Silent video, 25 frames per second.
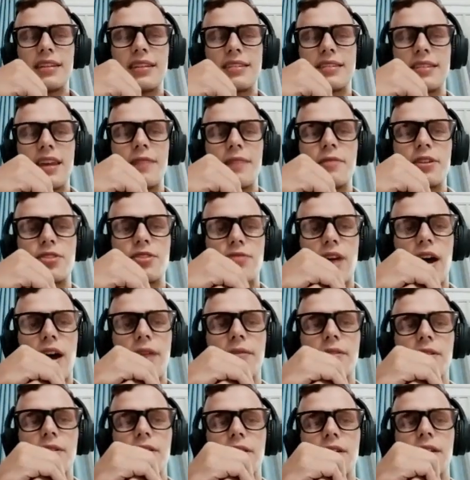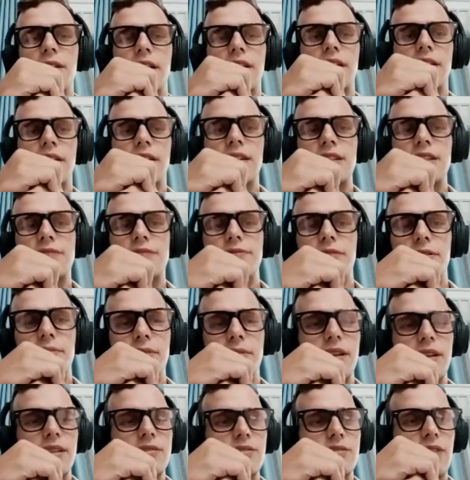it's same with travel. Like, at least for
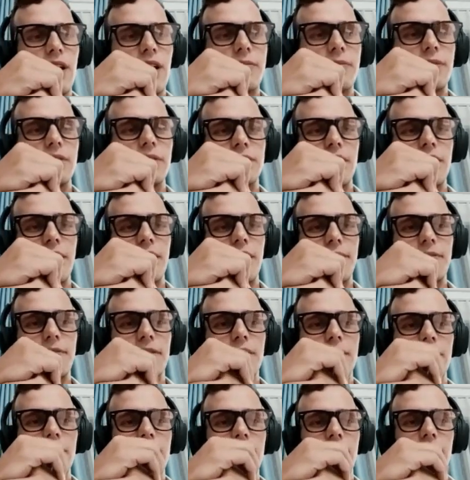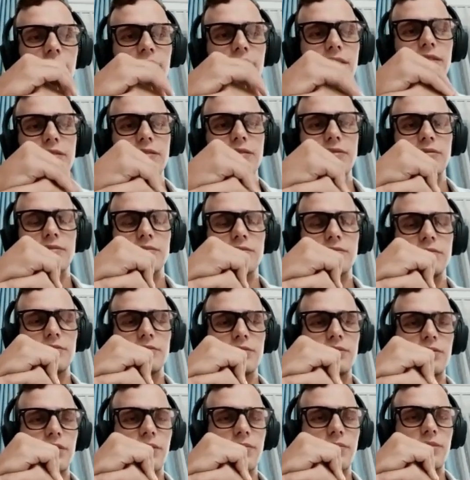me, travel definitely like
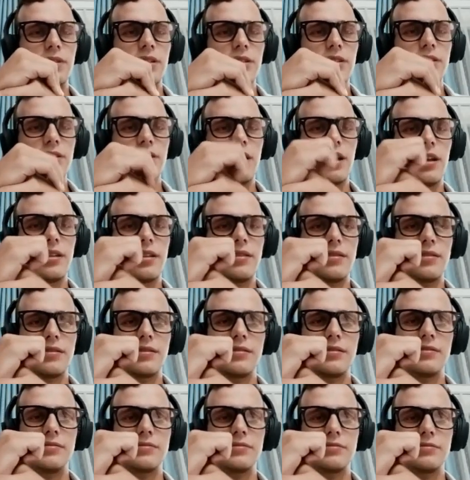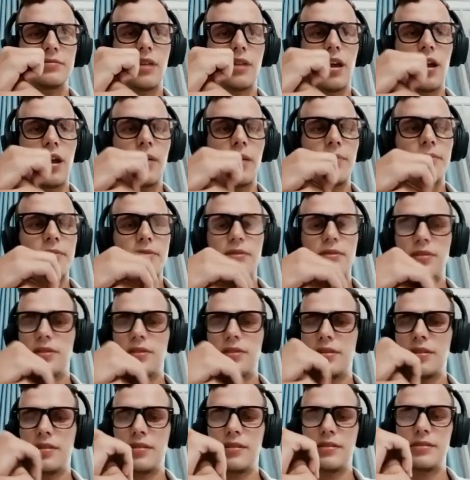something that helps
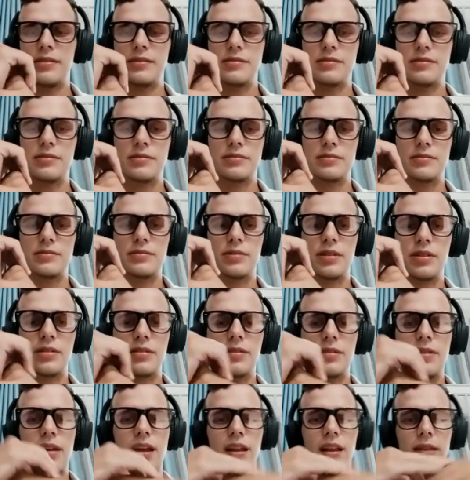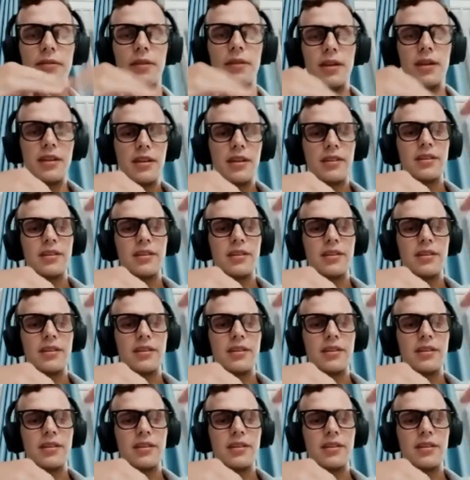with elevating